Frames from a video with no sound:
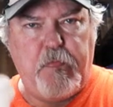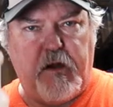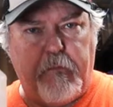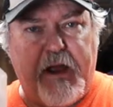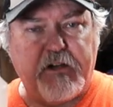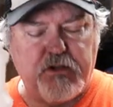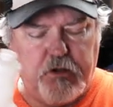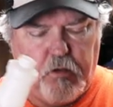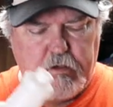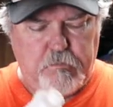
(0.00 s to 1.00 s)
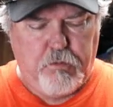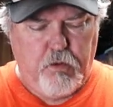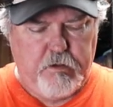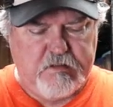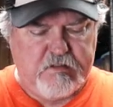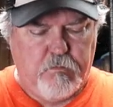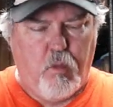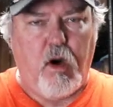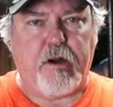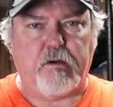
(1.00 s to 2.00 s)
And I'm actually going to put some
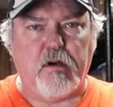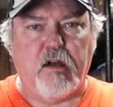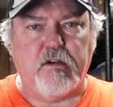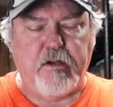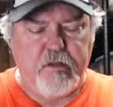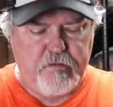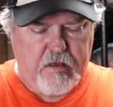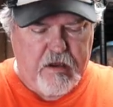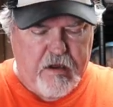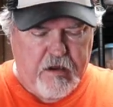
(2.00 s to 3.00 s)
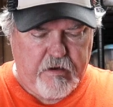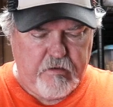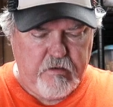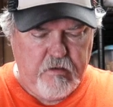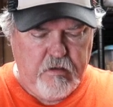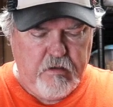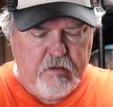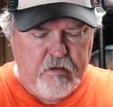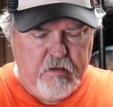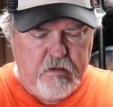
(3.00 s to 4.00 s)
water underneath the hide
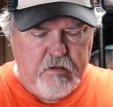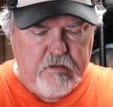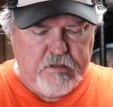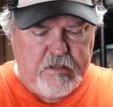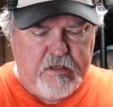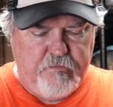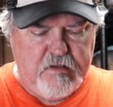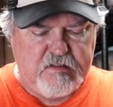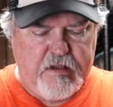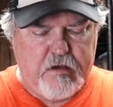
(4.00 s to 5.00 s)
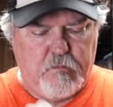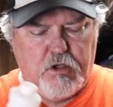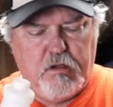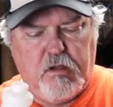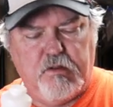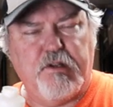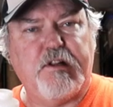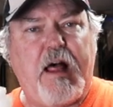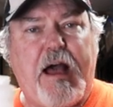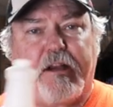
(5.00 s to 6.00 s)
to give this animal a
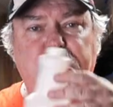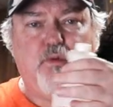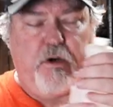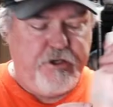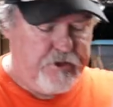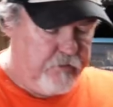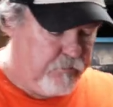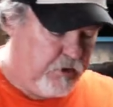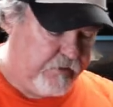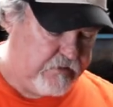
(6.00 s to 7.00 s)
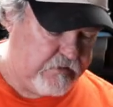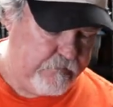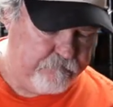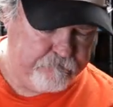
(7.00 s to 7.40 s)
little hydration place.